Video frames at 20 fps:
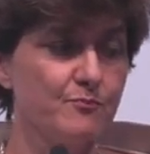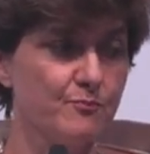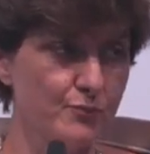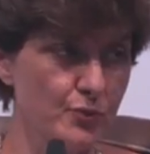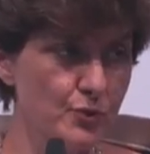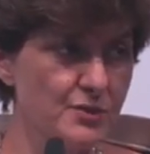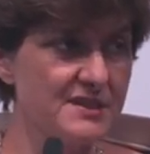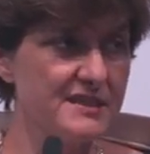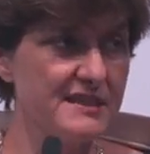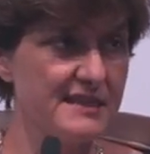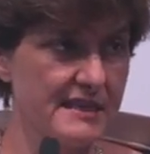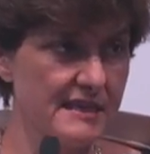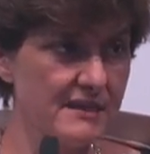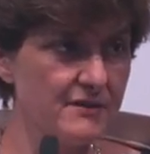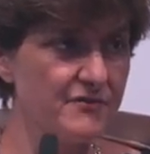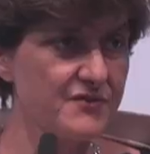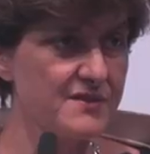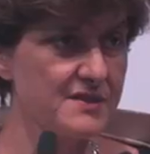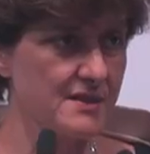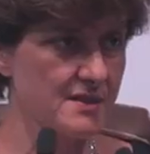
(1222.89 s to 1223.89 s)
put the
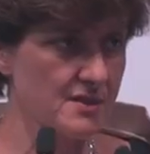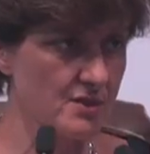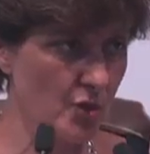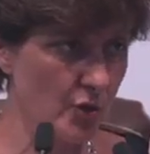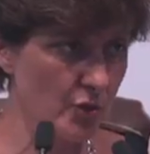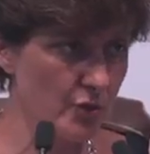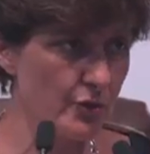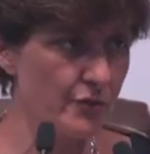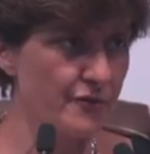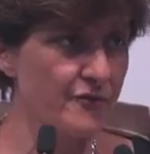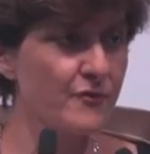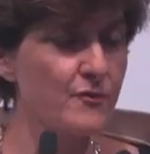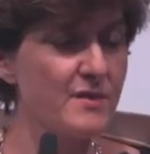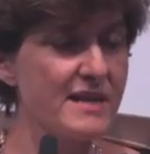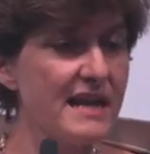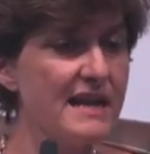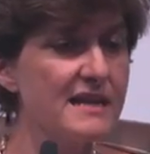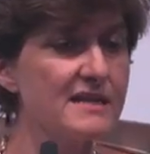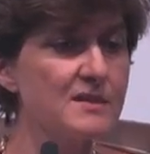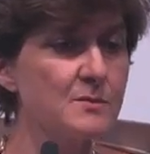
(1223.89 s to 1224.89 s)
emphasis on the
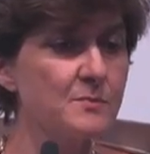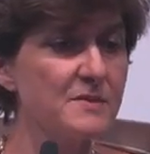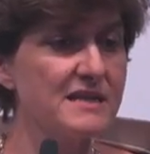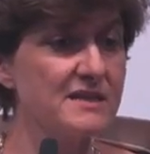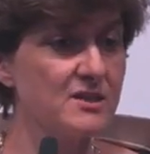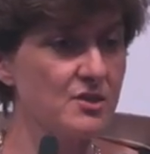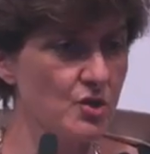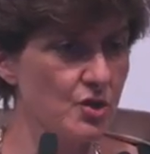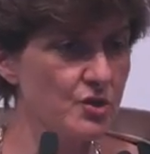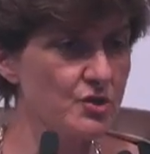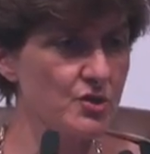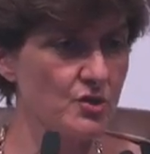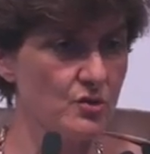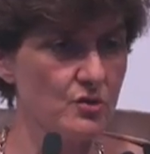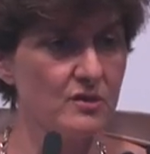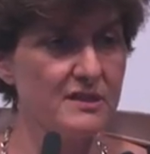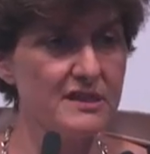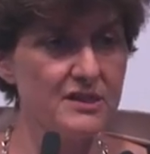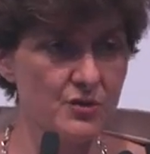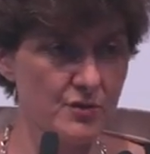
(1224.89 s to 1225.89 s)
three aspects, not
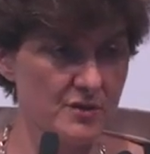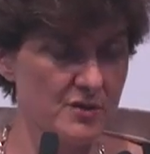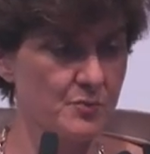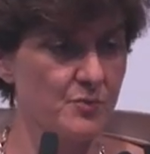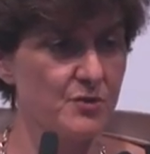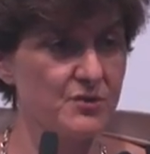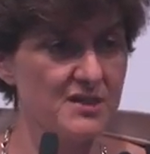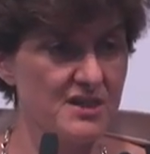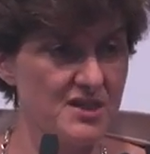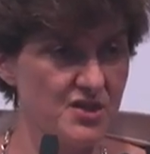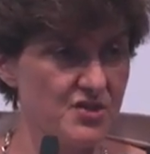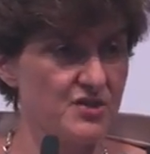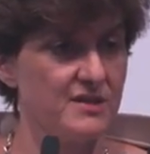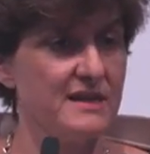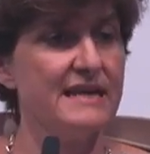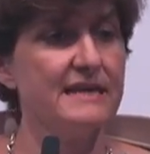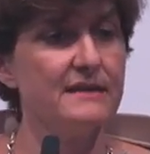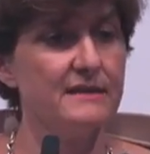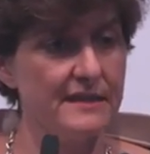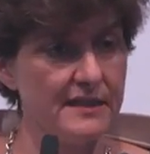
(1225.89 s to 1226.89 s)
only transportation
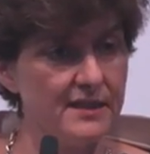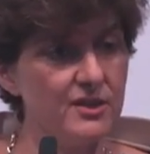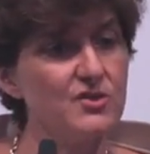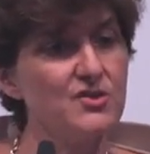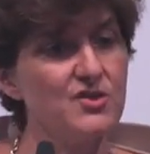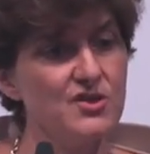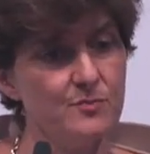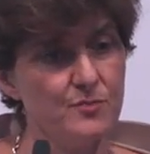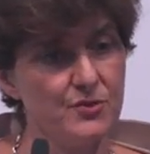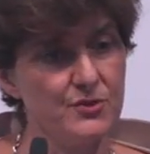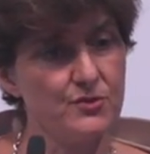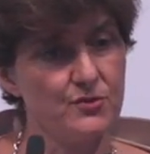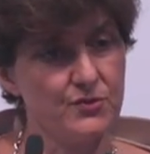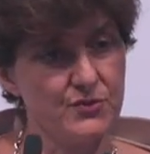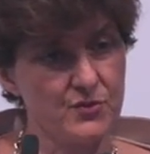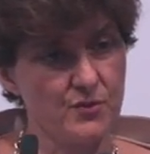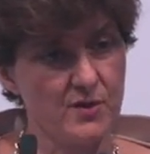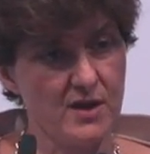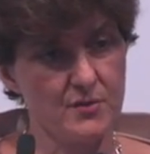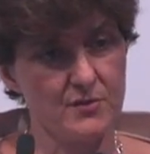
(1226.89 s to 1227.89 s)
and energy, but
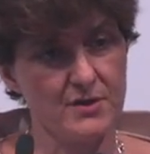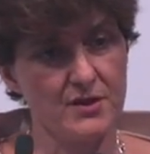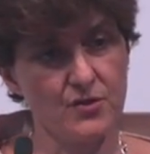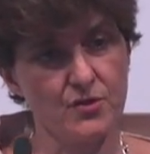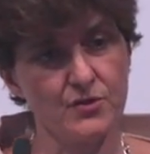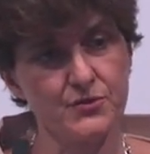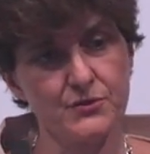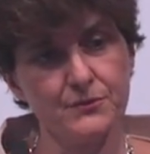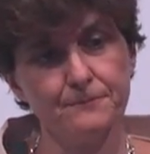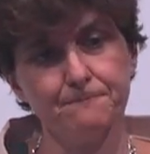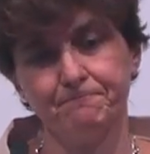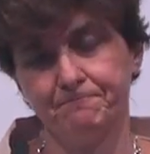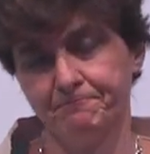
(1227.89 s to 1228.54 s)
also agriculture.